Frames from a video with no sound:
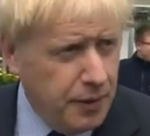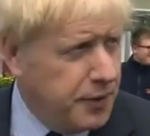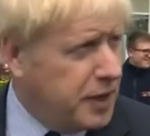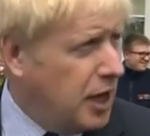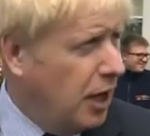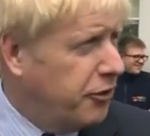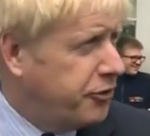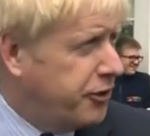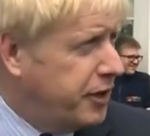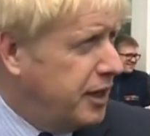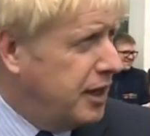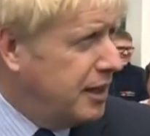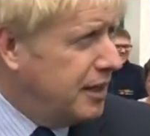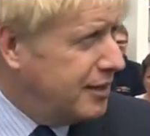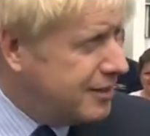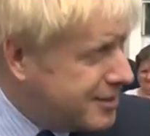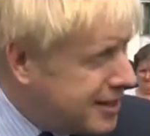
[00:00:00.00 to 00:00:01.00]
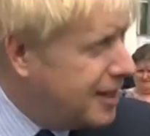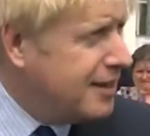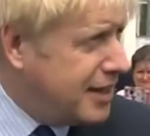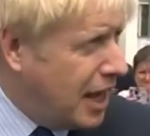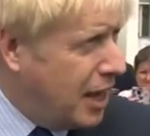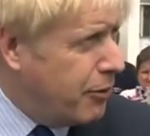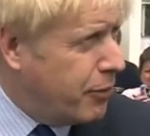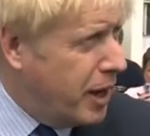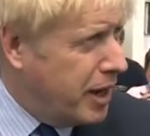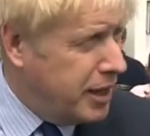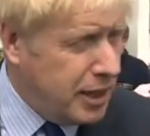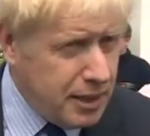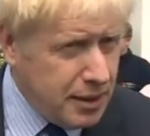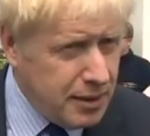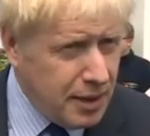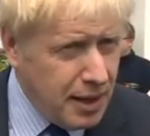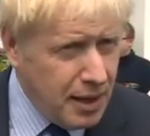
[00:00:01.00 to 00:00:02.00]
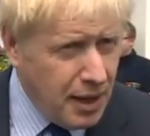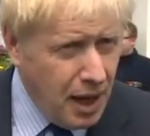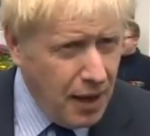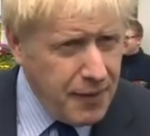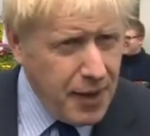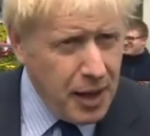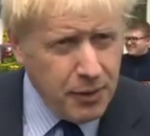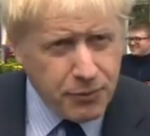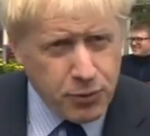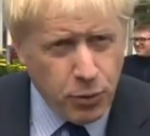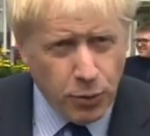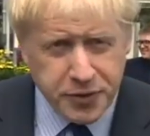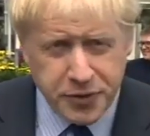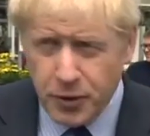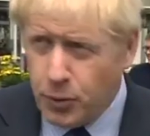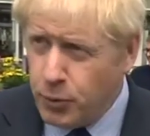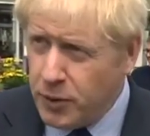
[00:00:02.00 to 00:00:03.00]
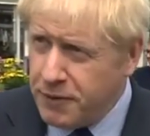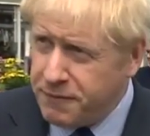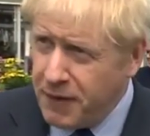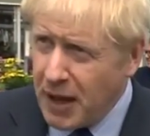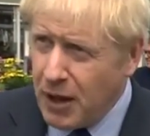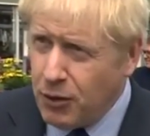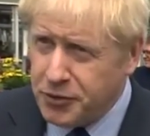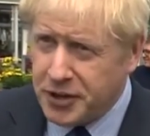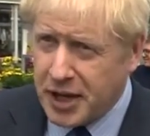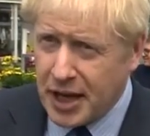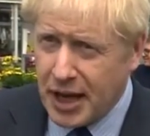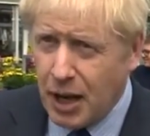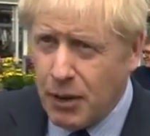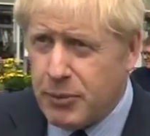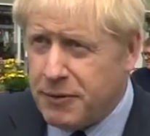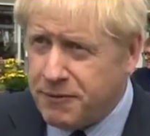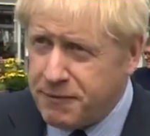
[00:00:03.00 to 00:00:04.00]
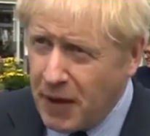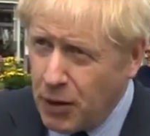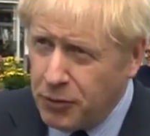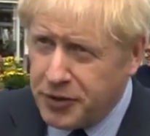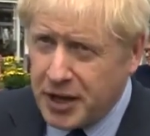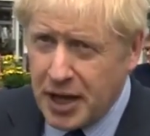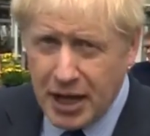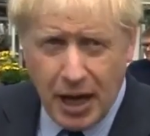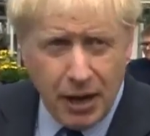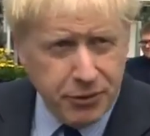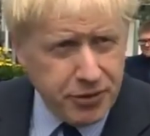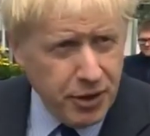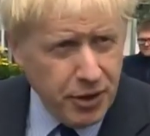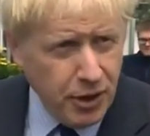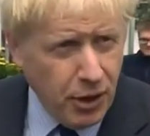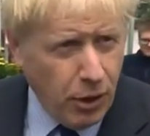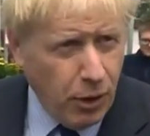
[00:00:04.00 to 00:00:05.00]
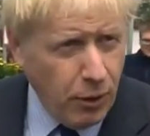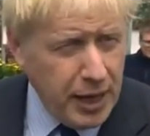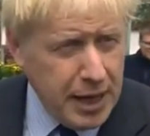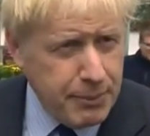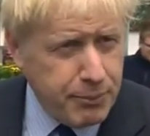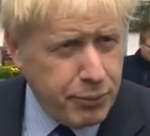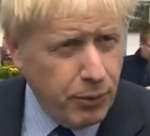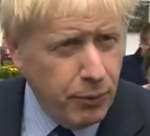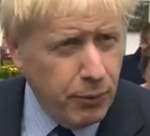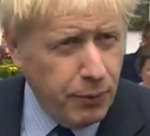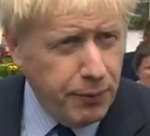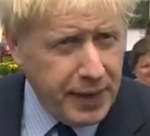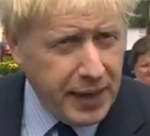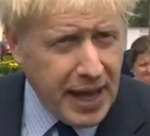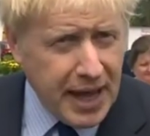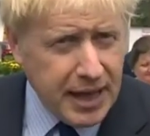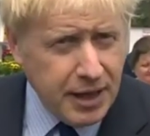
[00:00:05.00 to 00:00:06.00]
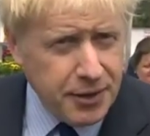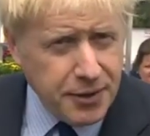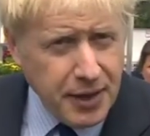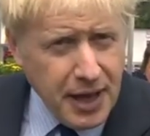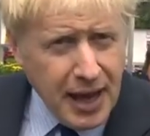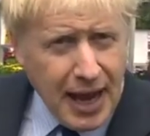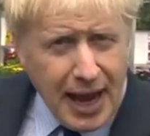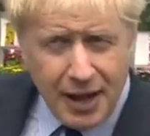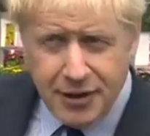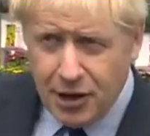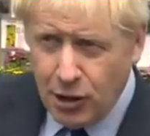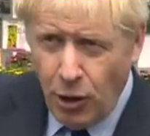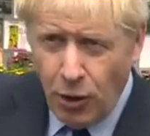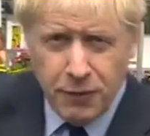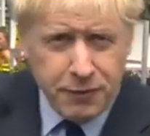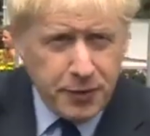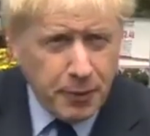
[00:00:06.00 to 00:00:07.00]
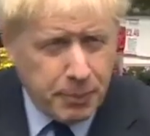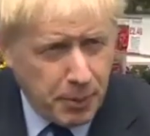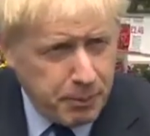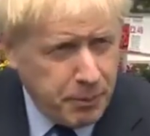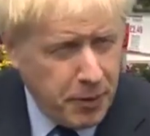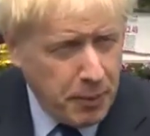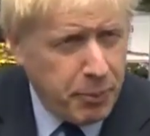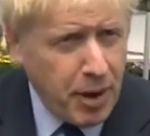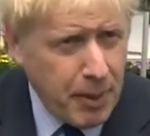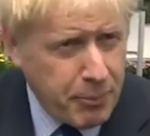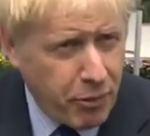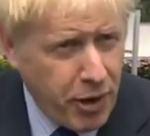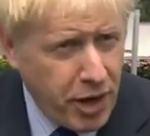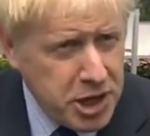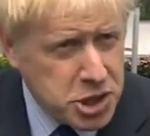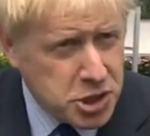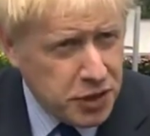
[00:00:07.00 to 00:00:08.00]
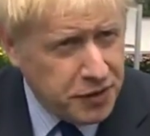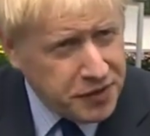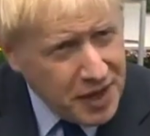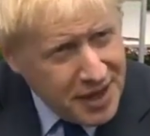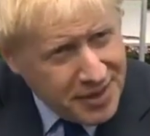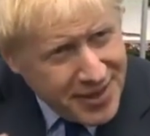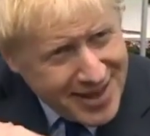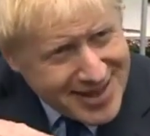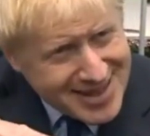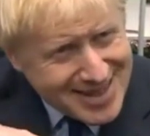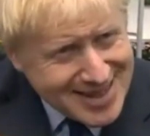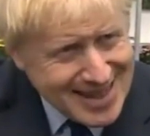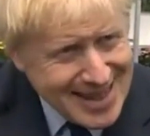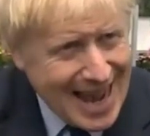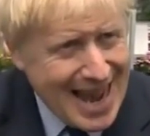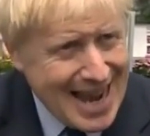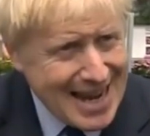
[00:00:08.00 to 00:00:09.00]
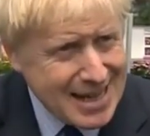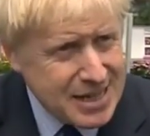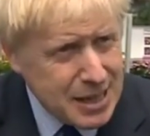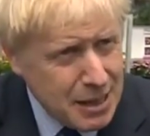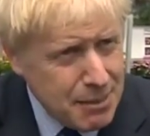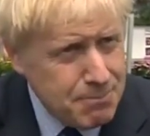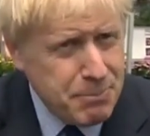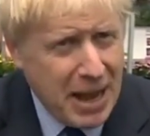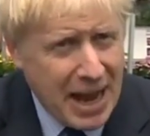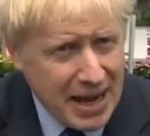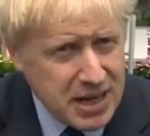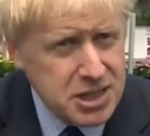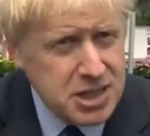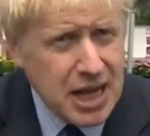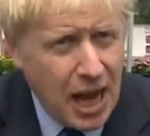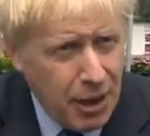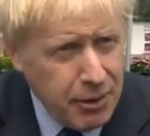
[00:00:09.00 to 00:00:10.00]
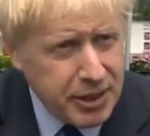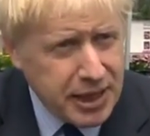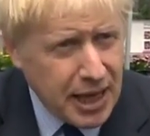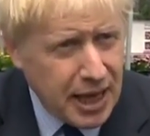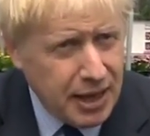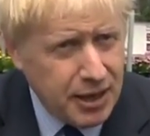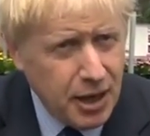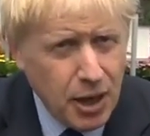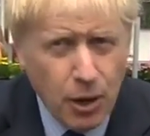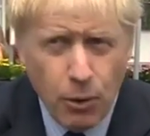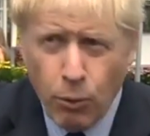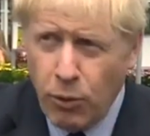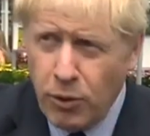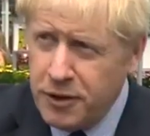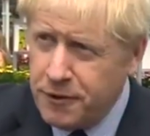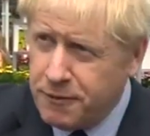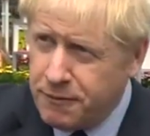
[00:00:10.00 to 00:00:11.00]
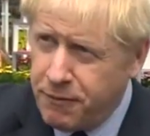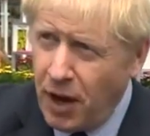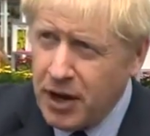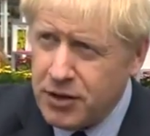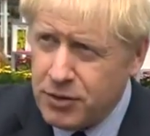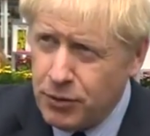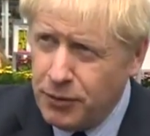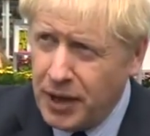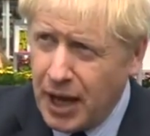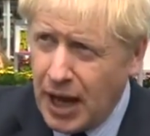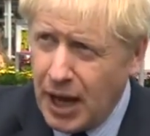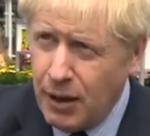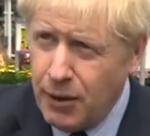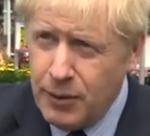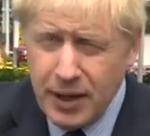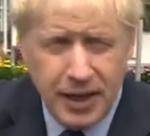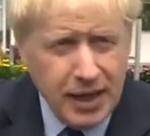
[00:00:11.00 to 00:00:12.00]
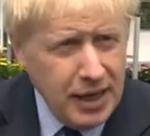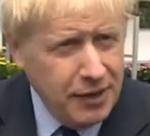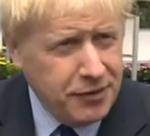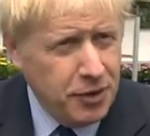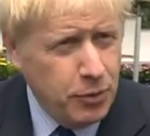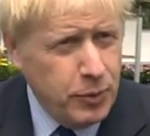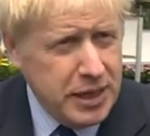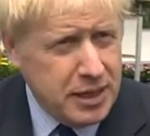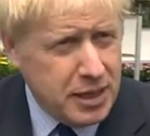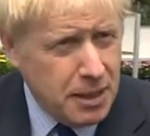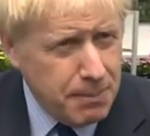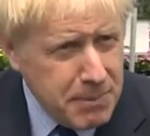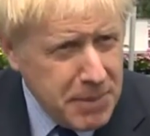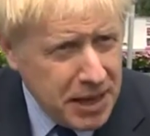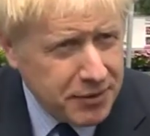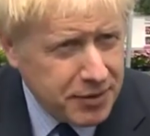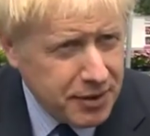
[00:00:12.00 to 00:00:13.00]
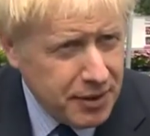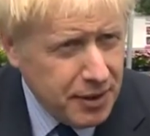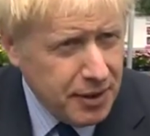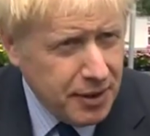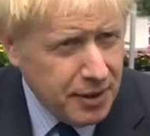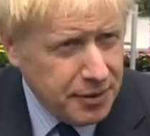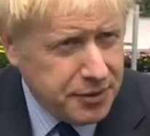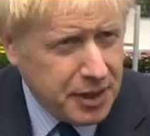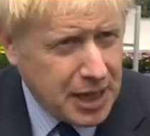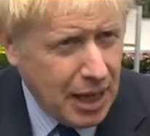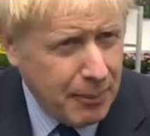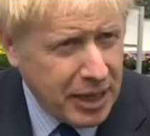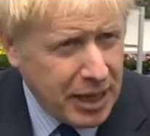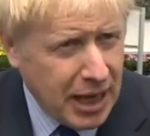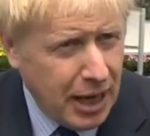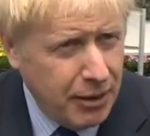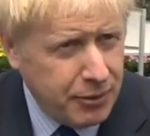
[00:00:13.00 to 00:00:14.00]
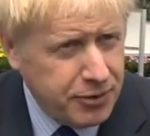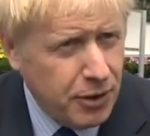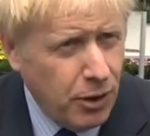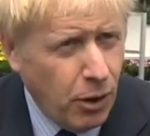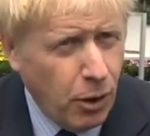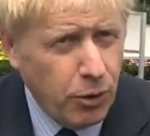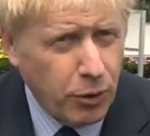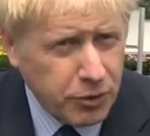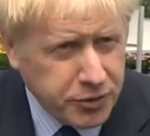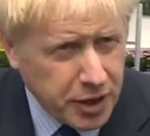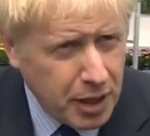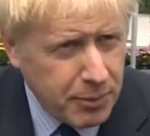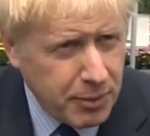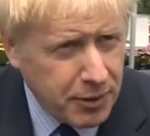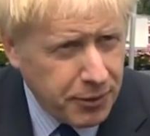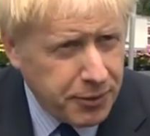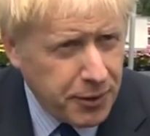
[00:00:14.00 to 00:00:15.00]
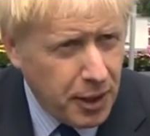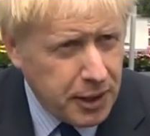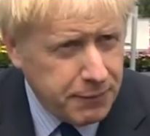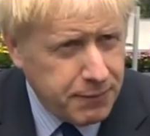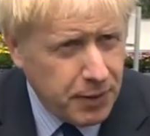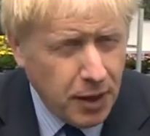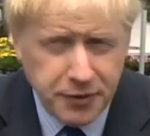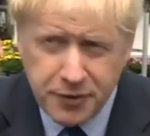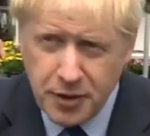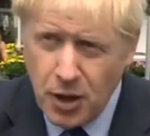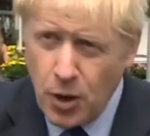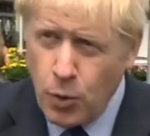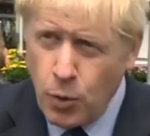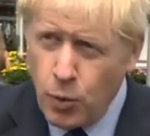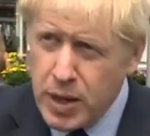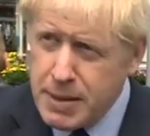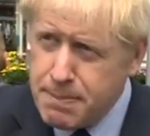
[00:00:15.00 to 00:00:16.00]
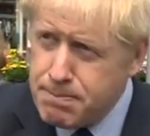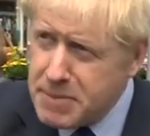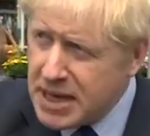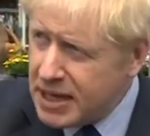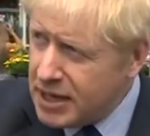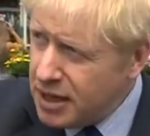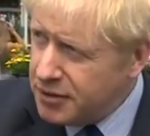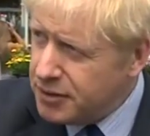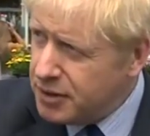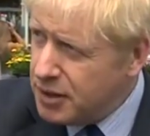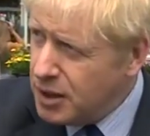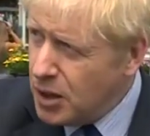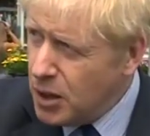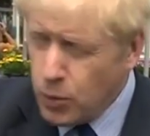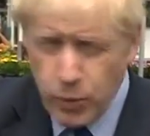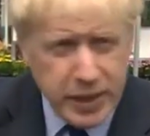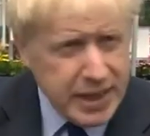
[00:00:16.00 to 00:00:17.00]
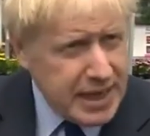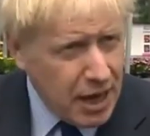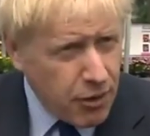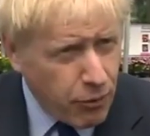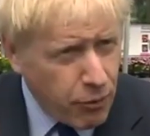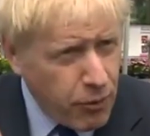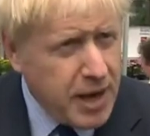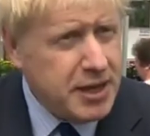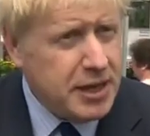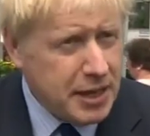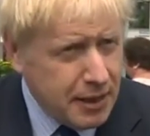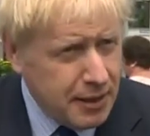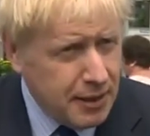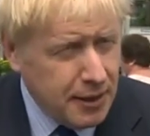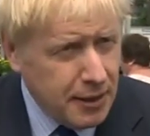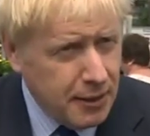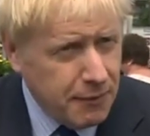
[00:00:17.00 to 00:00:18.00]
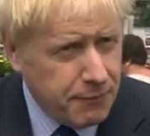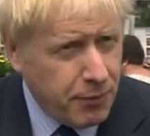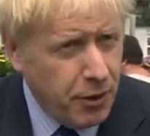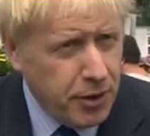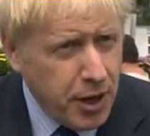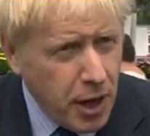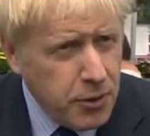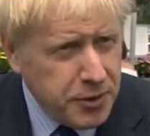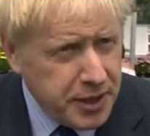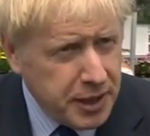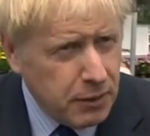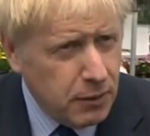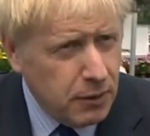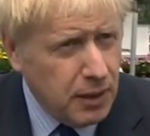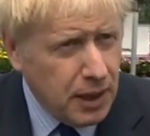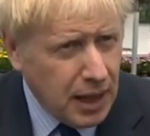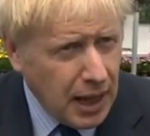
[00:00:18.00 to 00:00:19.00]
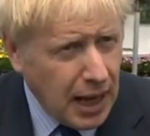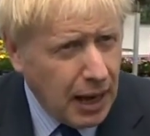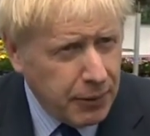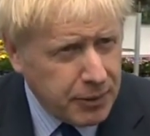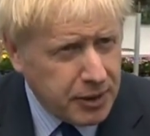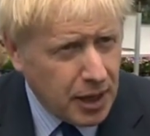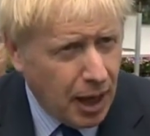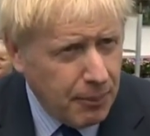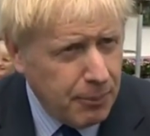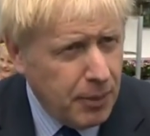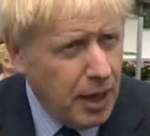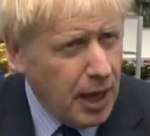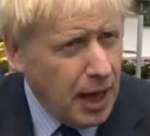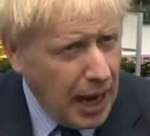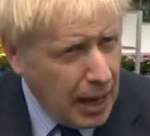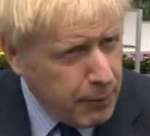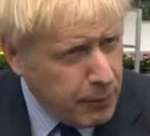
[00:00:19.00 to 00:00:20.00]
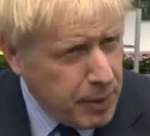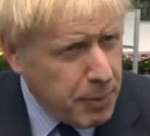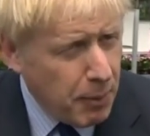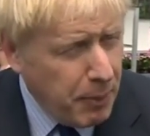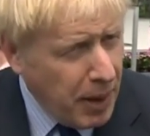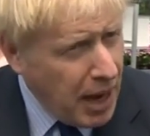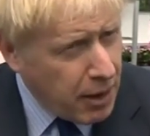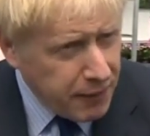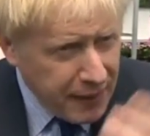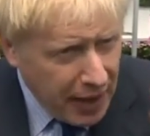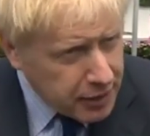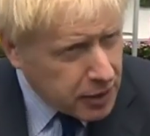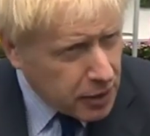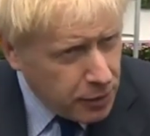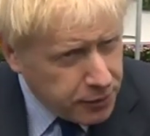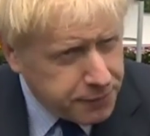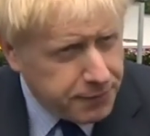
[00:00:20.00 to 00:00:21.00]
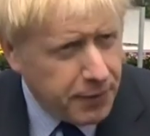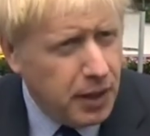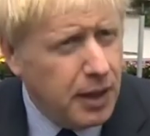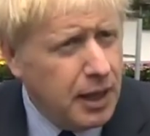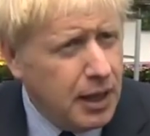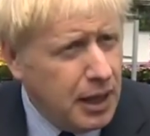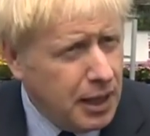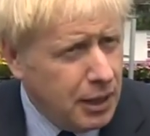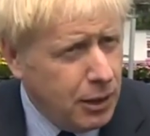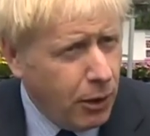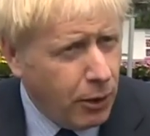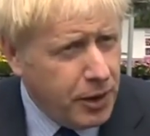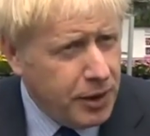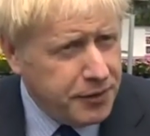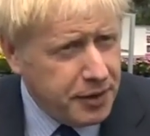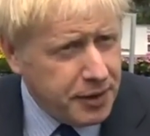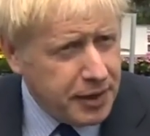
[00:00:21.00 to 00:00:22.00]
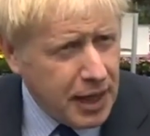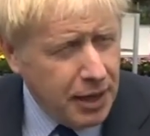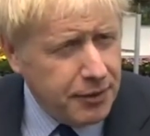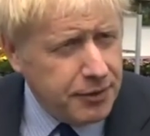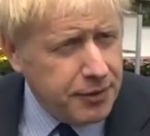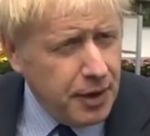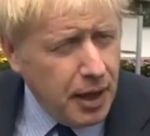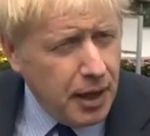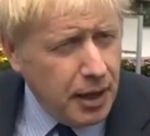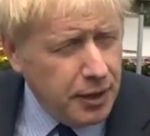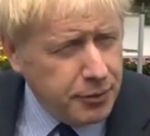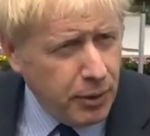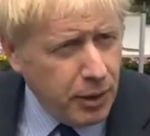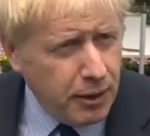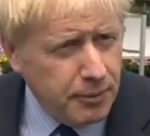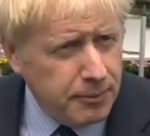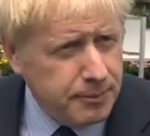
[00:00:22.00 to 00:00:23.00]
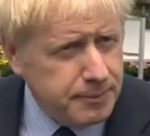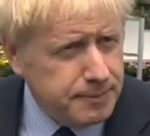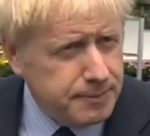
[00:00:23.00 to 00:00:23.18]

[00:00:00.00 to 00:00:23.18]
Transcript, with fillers: The country did get ready, and then, of course, we failed to get out. We failed to get out on April the 8th, and a lot of the, pre- the preparations then sagged back down again. What is vital now is that we commit to coming out on October the 31st. We mean it. We get ready for a no deal outcome and we prepare. And that goes for lorries in Kent as well.